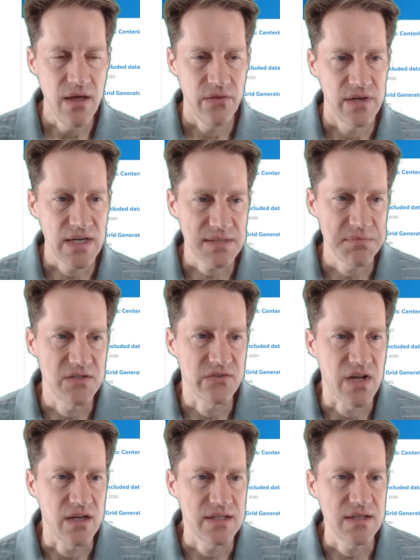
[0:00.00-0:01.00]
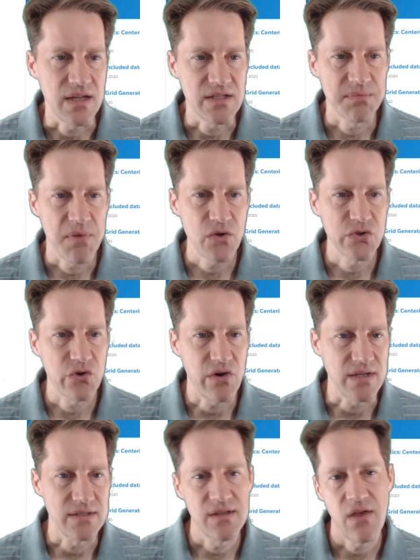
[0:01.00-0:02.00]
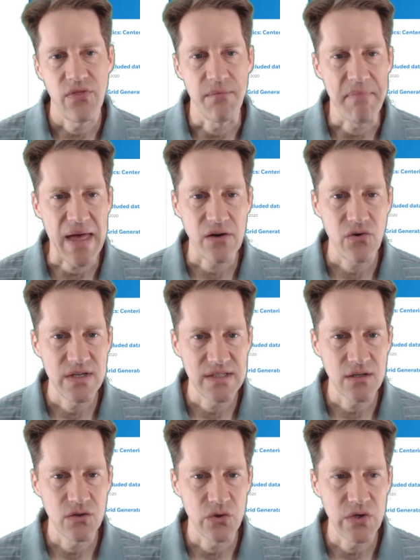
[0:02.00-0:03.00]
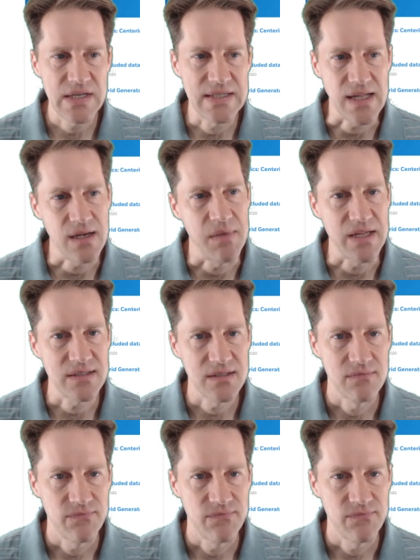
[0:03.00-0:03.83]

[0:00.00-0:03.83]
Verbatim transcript: The next piece of content is Postgres, the batteries included database.